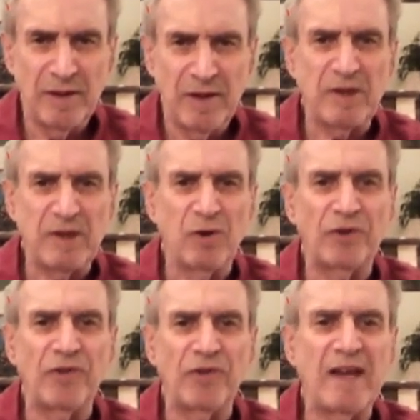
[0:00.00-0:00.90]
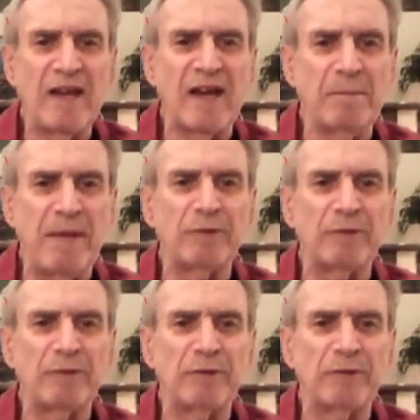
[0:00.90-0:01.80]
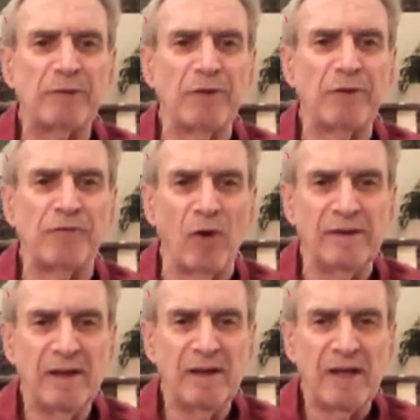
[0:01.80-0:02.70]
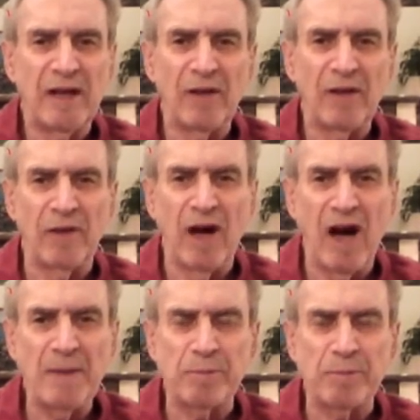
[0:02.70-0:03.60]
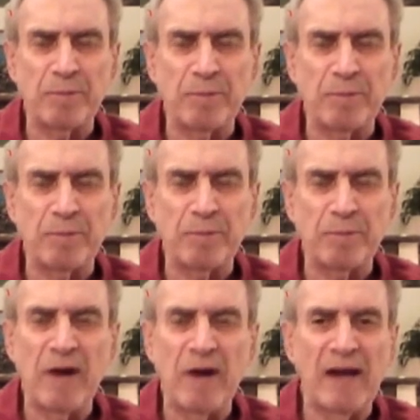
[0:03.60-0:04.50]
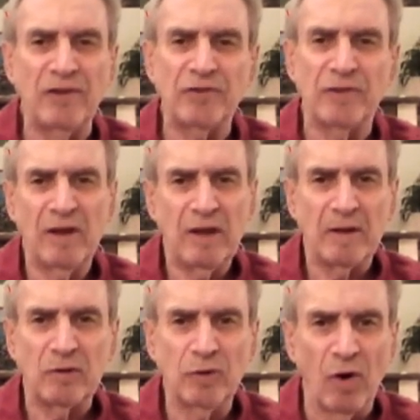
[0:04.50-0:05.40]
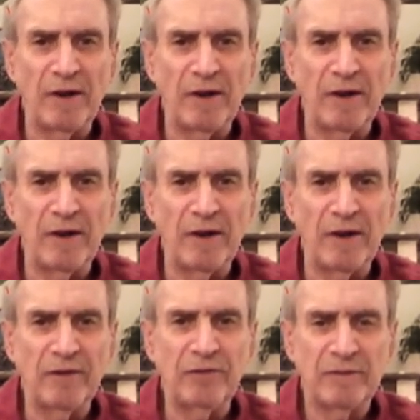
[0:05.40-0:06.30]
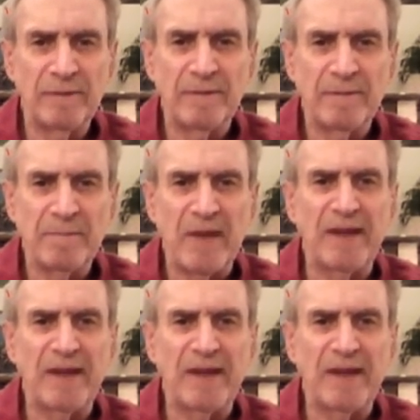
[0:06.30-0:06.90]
because they can better afford the high-priced lawyers and